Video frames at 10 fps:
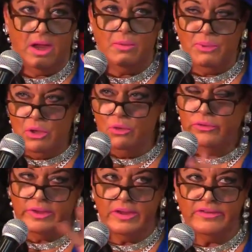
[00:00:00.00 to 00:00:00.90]

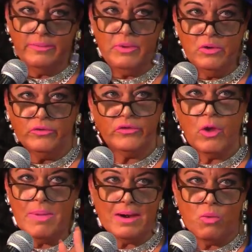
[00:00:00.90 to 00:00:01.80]
abuse is abuse,
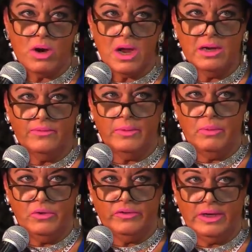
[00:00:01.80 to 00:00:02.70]
no matter what kind of
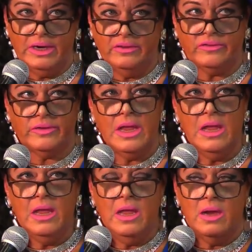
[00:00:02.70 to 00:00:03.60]
abuse yeah. it is,
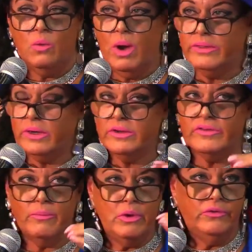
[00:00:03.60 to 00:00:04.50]
whether
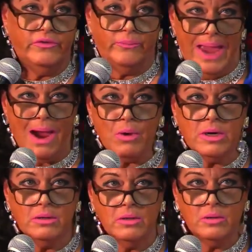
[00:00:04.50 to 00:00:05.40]
it's abuse of
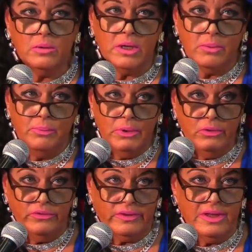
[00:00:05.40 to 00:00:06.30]
power or
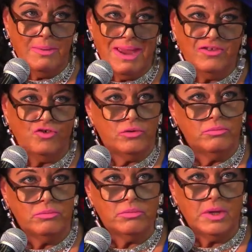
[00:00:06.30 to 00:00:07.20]
abuse in the
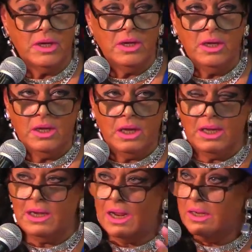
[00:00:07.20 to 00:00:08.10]
bedroom. Yeah.
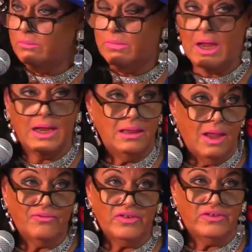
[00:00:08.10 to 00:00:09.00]
And I, I
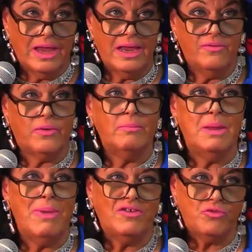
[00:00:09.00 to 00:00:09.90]
love to say, from
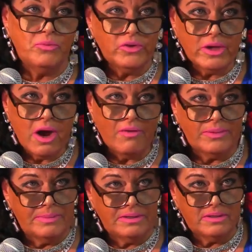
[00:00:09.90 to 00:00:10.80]
the bedroom to the
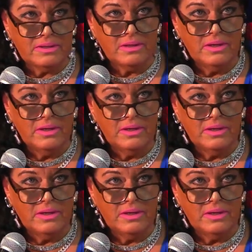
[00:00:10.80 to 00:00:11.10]
government